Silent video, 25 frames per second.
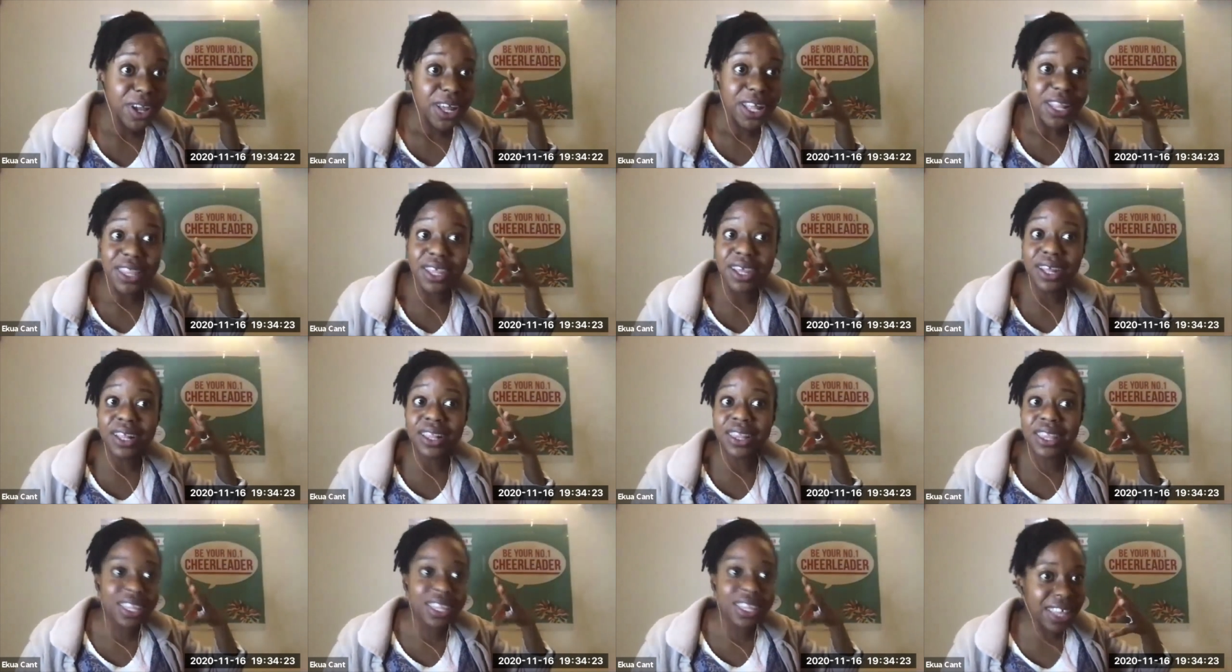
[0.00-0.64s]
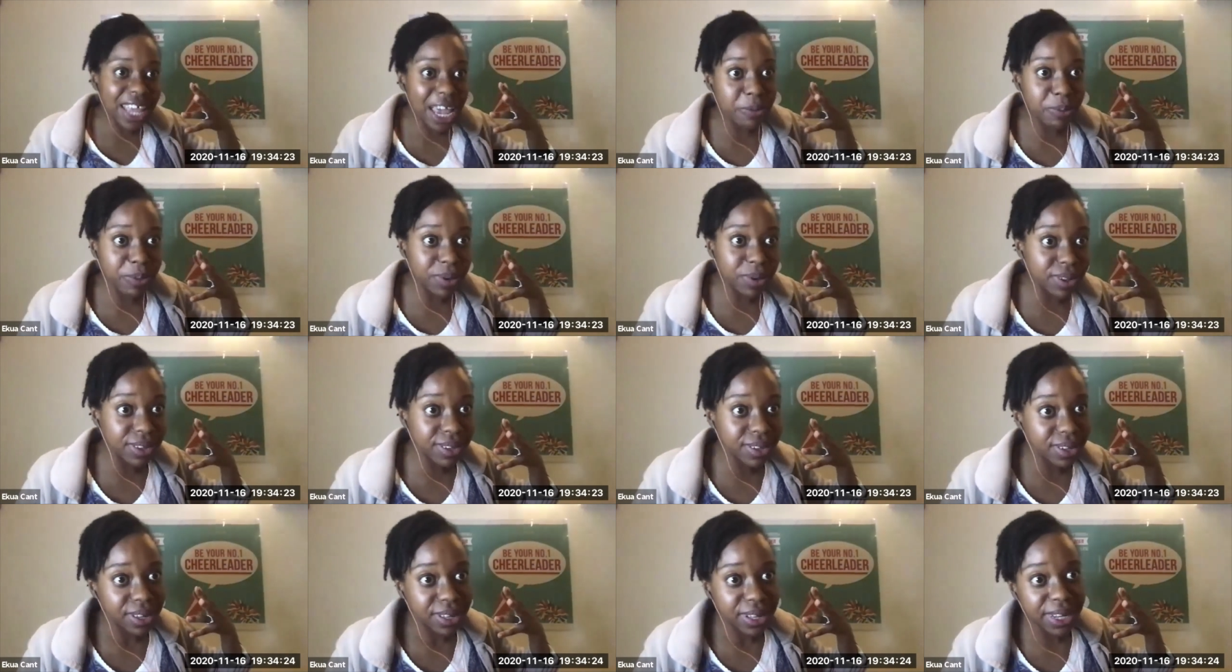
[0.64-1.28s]
that this
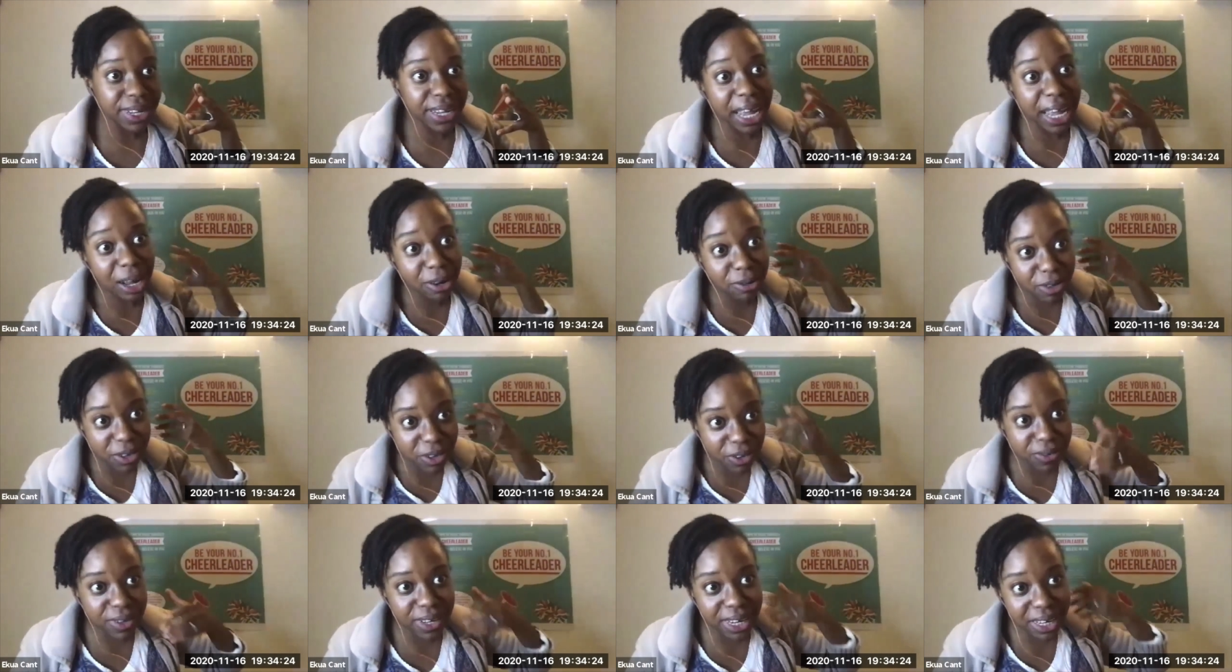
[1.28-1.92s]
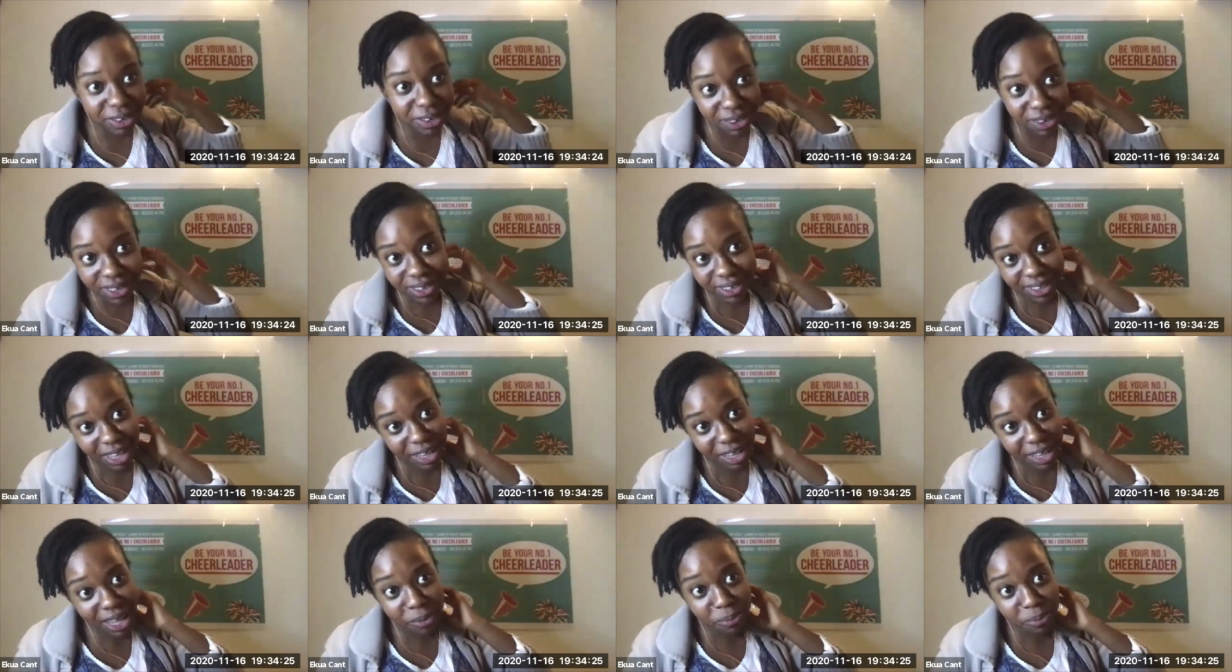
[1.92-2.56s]
happened like how do you get into
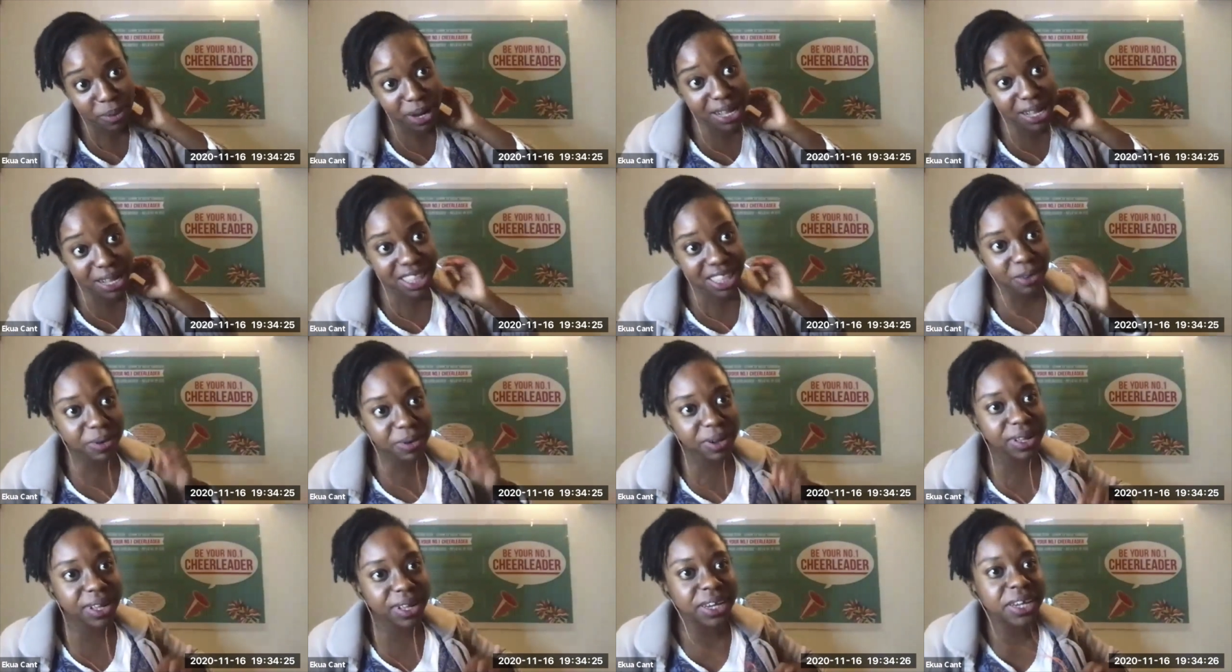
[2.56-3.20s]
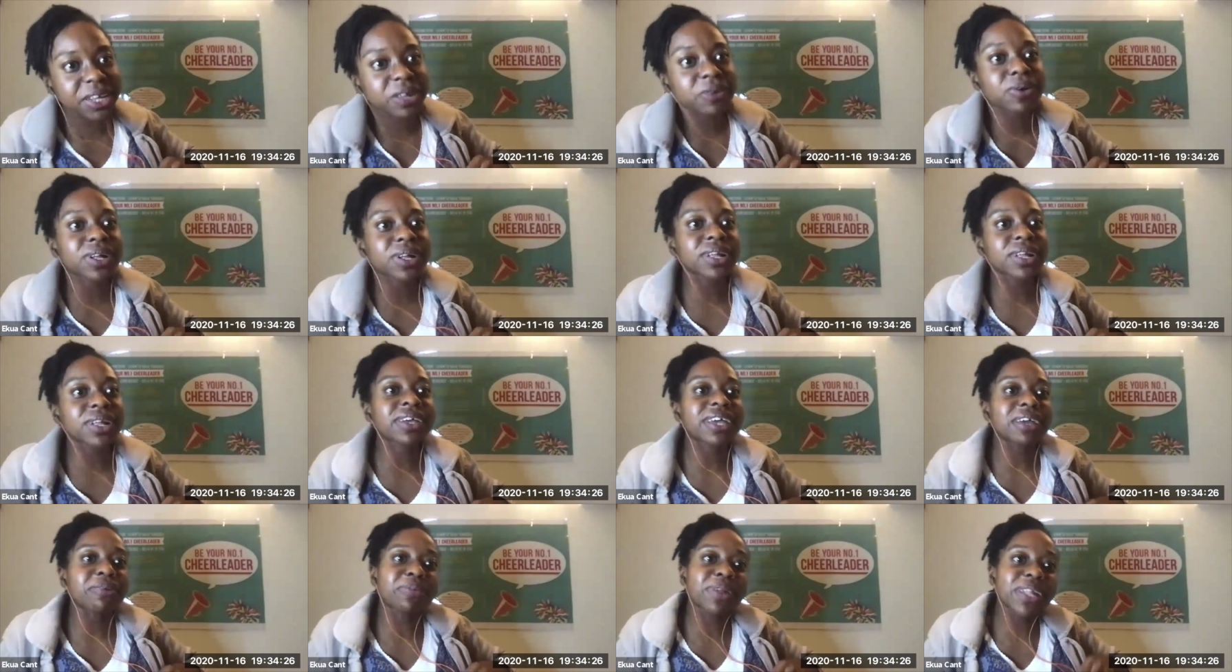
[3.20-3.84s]
that, that mindset where you're like you know what
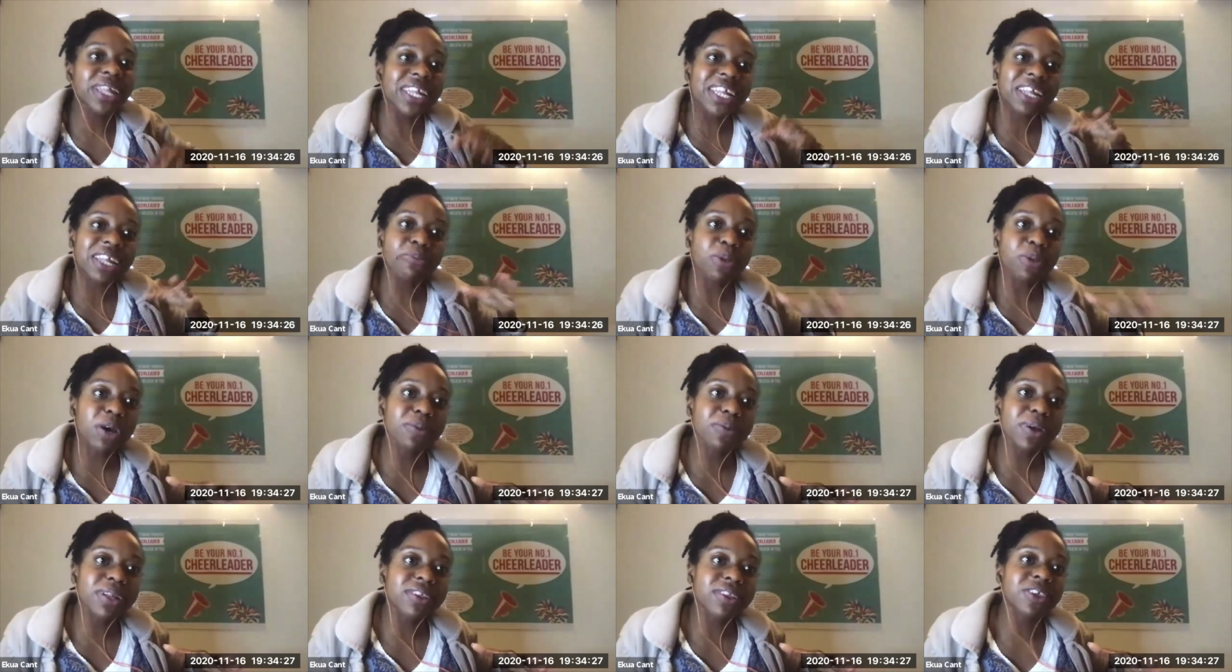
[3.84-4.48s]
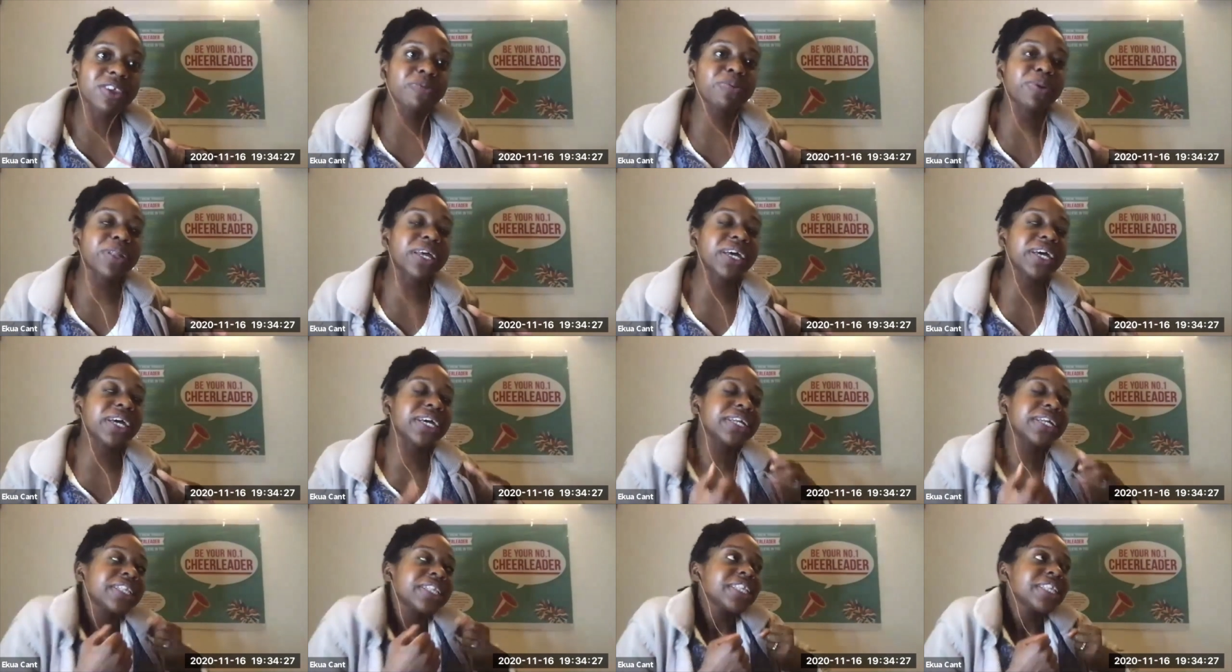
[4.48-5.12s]
okay I need a moment to be
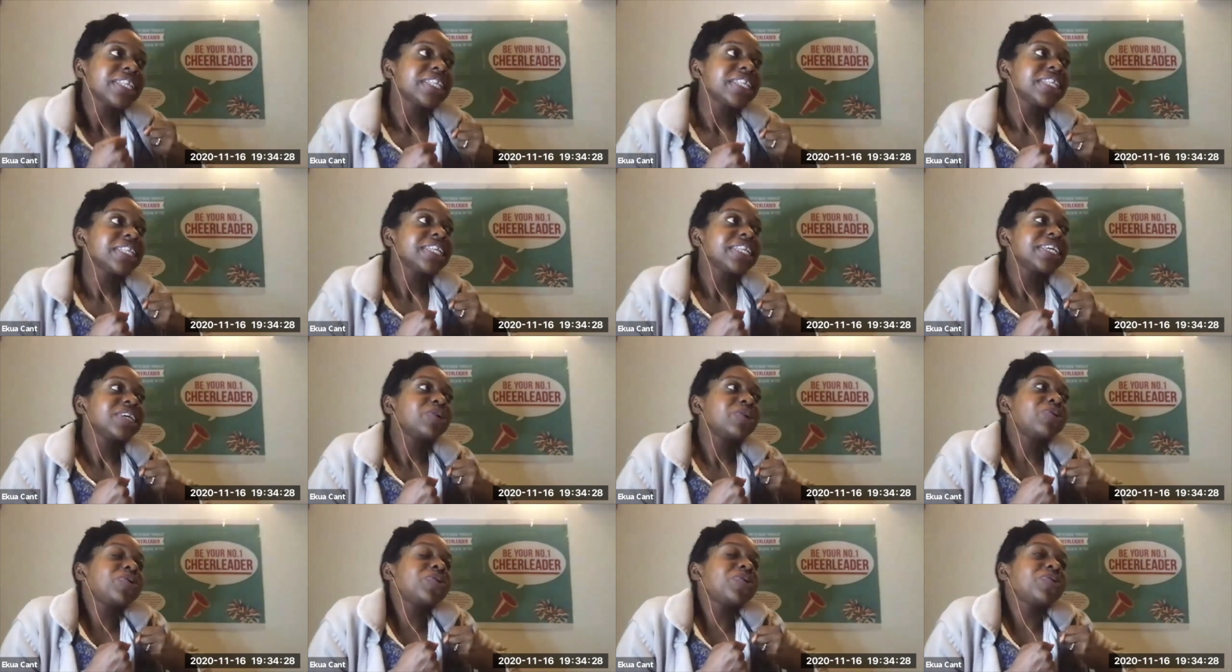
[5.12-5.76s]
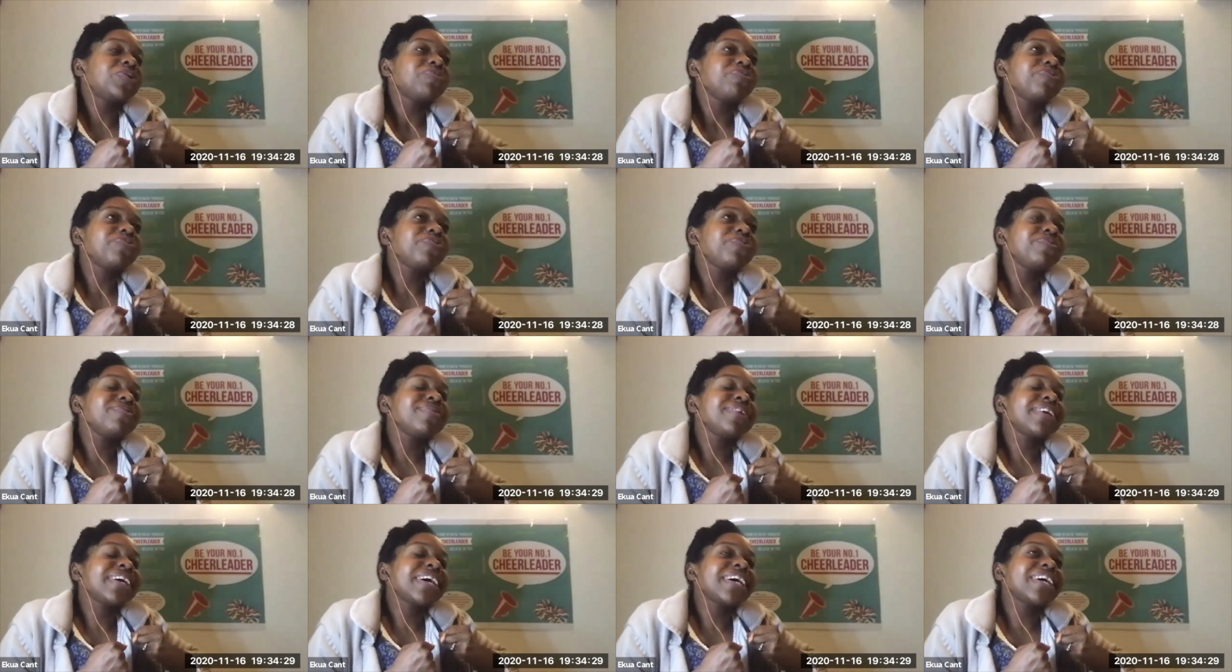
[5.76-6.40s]
like oh
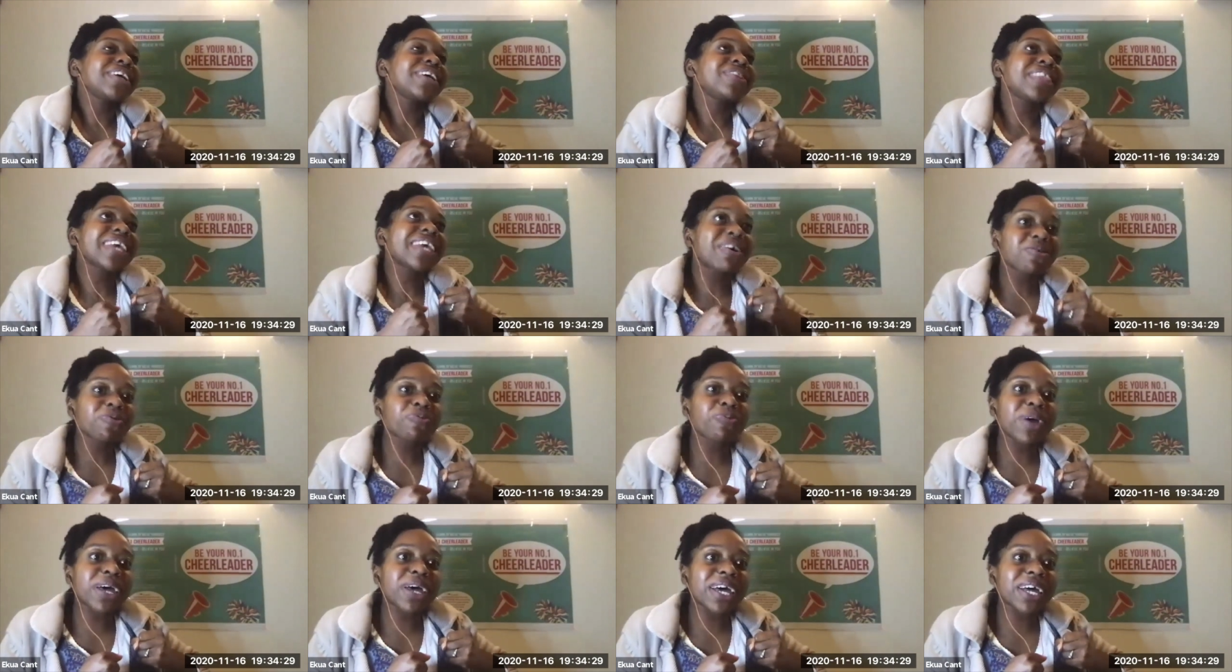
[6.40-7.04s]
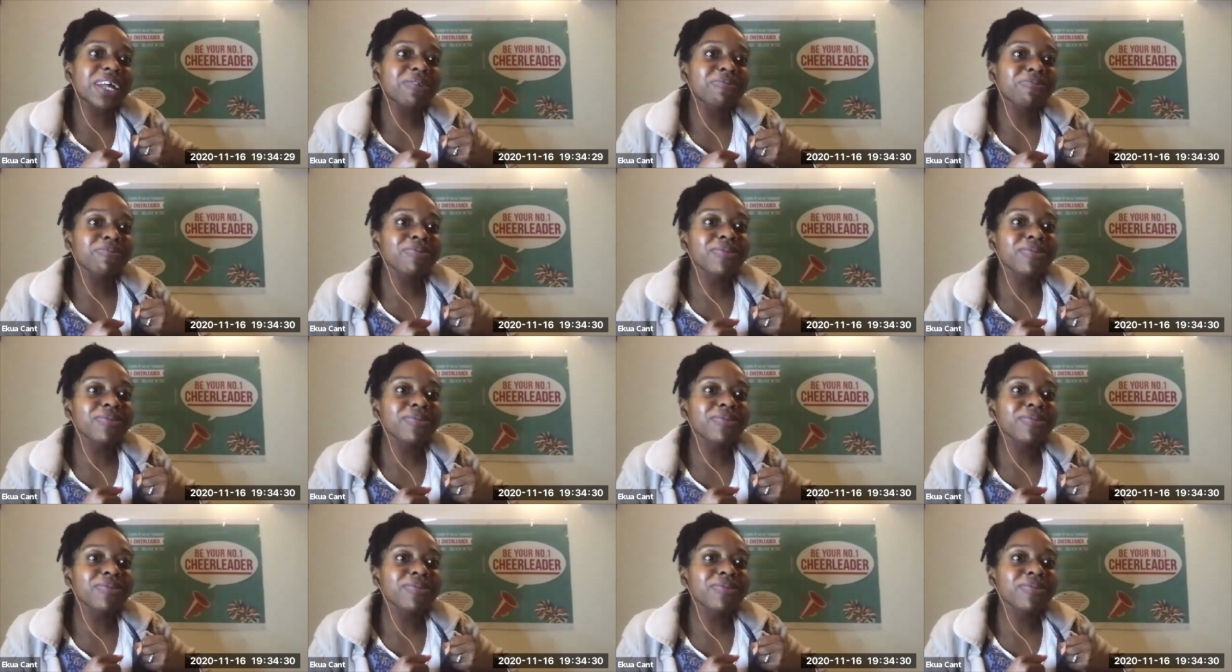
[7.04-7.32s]
okay, that was bad.